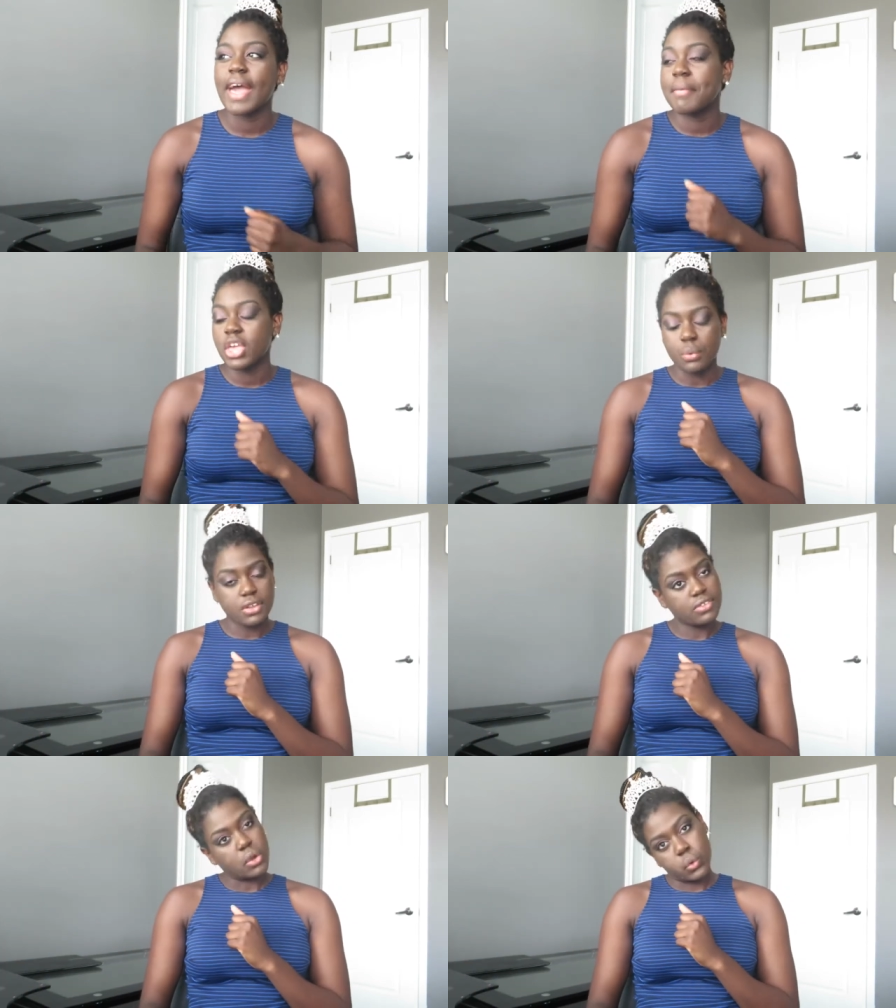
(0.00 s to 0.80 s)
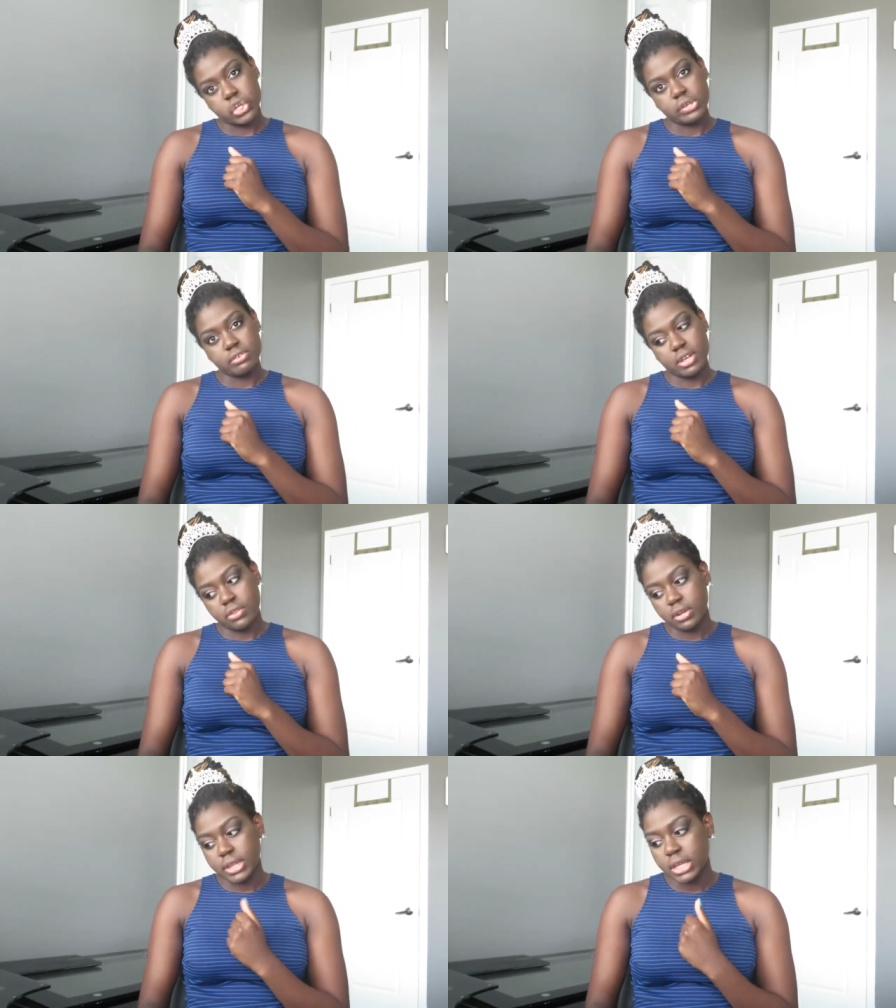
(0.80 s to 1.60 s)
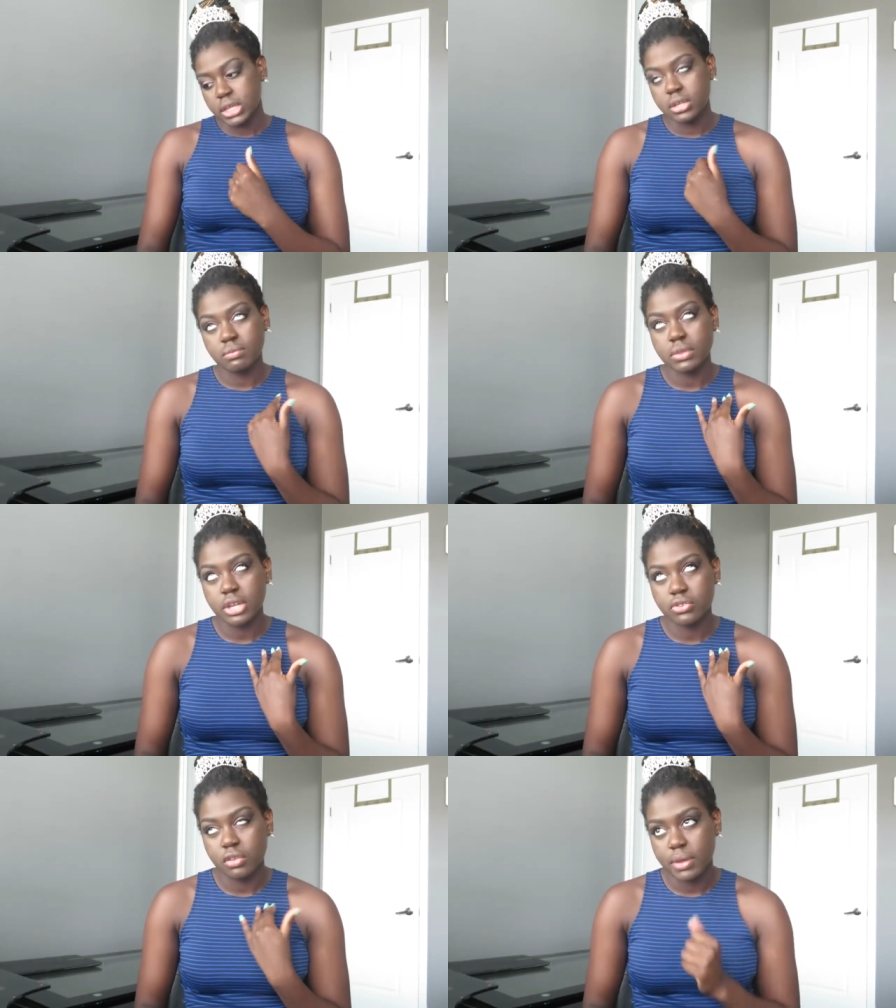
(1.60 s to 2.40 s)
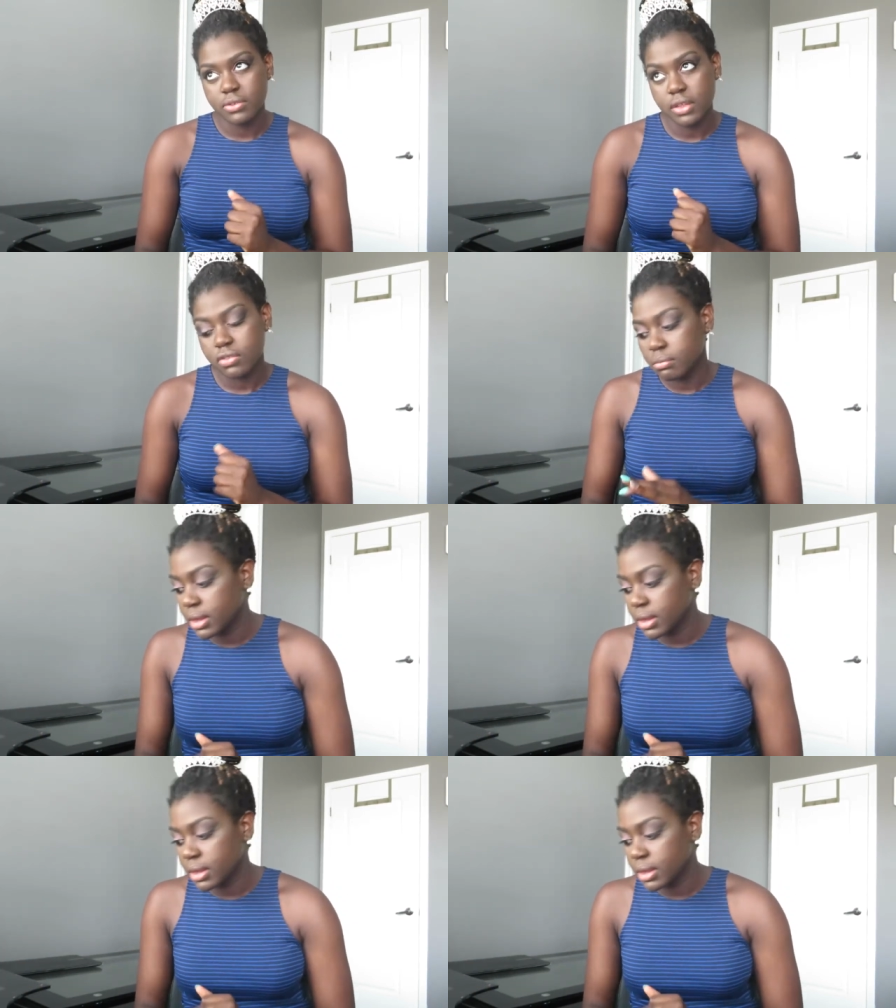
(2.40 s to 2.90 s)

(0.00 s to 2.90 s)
I bet you wouldn't say a word to each other. Like, that still makes sense to